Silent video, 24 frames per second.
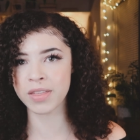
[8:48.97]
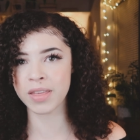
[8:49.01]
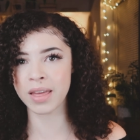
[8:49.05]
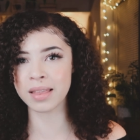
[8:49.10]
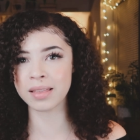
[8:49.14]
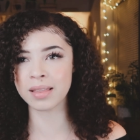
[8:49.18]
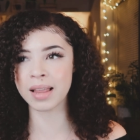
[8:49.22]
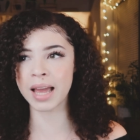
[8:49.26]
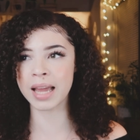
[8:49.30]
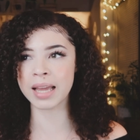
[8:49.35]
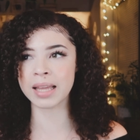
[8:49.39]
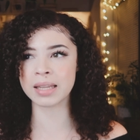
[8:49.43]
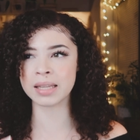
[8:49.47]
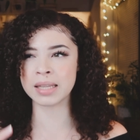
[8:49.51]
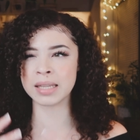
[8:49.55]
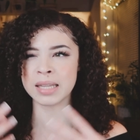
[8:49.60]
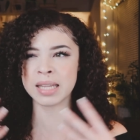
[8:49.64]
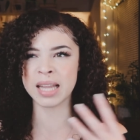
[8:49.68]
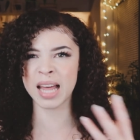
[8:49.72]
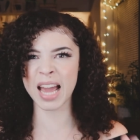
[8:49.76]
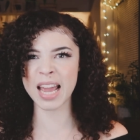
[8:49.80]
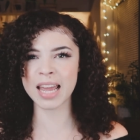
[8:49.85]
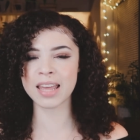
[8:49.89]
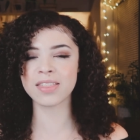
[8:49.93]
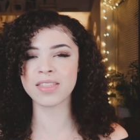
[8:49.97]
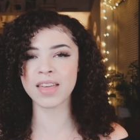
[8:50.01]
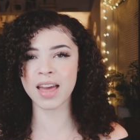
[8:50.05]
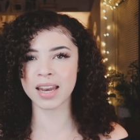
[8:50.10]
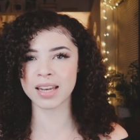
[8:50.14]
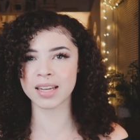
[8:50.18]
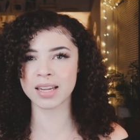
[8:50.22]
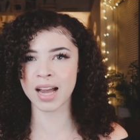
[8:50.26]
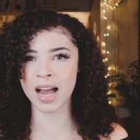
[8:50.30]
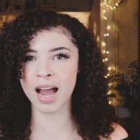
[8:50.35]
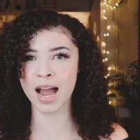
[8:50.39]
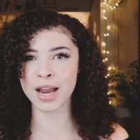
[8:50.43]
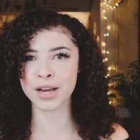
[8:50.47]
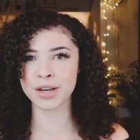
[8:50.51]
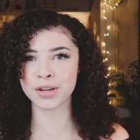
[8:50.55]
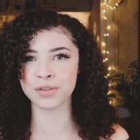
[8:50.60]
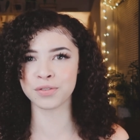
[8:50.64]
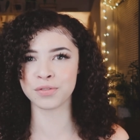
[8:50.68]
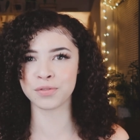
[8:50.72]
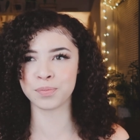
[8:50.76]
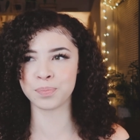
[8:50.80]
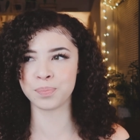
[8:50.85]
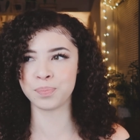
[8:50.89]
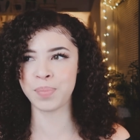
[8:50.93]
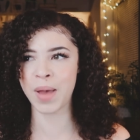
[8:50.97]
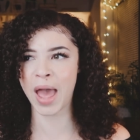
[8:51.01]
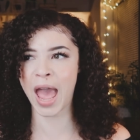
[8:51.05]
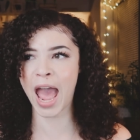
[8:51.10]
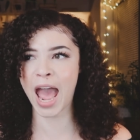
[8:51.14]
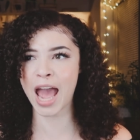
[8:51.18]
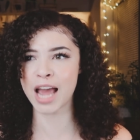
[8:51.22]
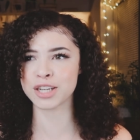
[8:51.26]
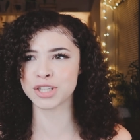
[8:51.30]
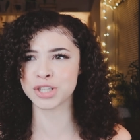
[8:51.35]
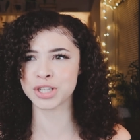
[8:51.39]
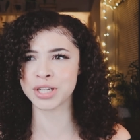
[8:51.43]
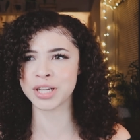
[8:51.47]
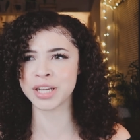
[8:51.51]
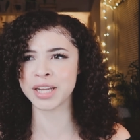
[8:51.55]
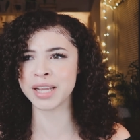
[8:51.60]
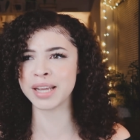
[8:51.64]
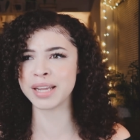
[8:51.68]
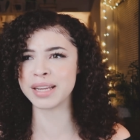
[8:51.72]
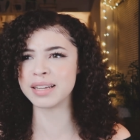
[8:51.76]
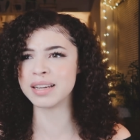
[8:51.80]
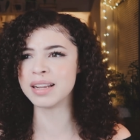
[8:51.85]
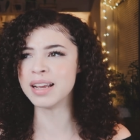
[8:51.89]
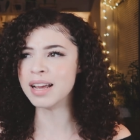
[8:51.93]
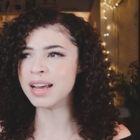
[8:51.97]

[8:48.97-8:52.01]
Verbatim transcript: They like like that kind of passionate